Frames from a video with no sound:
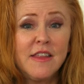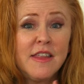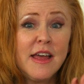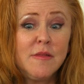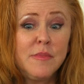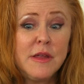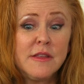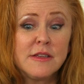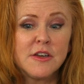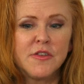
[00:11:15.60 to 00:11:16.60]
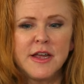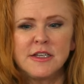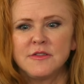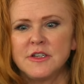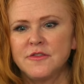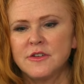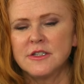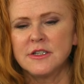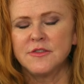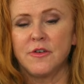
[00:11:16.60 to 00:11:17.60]
And then there's creative
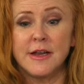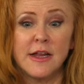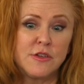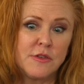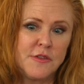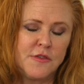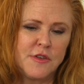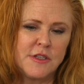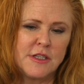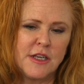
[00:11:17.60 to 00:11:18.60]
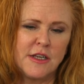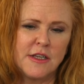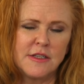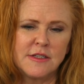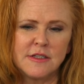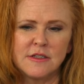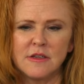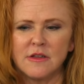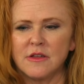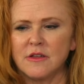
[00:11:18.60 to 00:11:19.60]
differences, financial
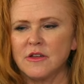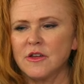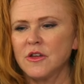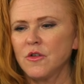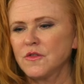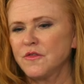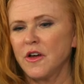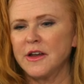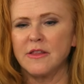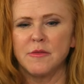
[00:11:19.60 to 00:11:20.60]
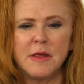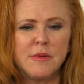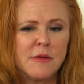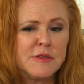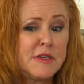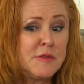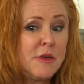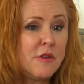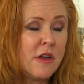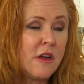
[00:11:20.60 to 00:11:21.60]
differences. You often find out the people that were supposed to
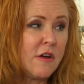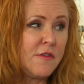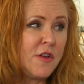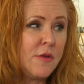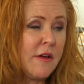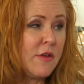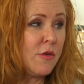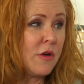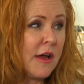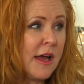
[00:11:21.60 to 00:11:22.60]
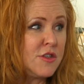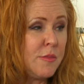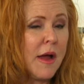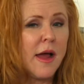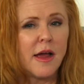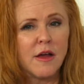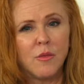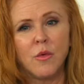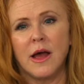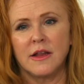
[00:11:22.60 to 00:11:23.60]
be looking after you and having you, had your back,
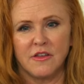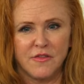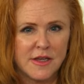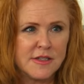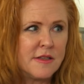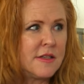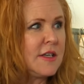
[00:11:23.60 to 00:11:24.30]
add the fingers in the